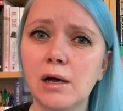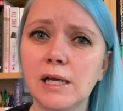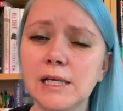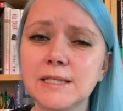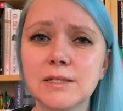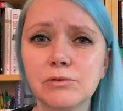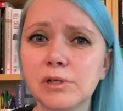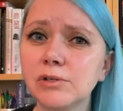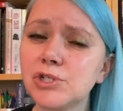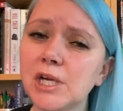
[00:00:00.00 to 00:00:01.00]
It's a
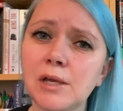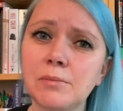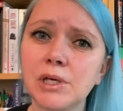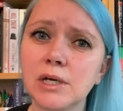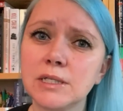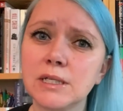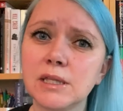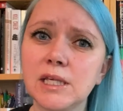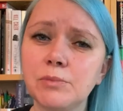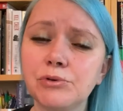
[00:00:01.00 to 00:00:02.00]
real shame because
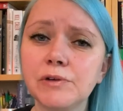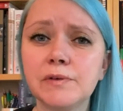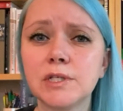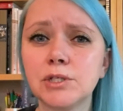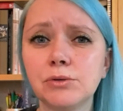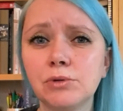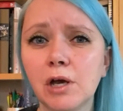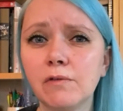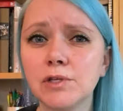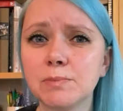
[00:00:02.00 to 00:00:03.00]
the previous two
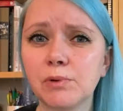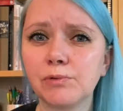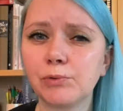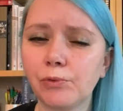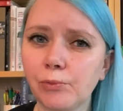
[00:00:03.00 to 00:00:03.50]
novels by Ruth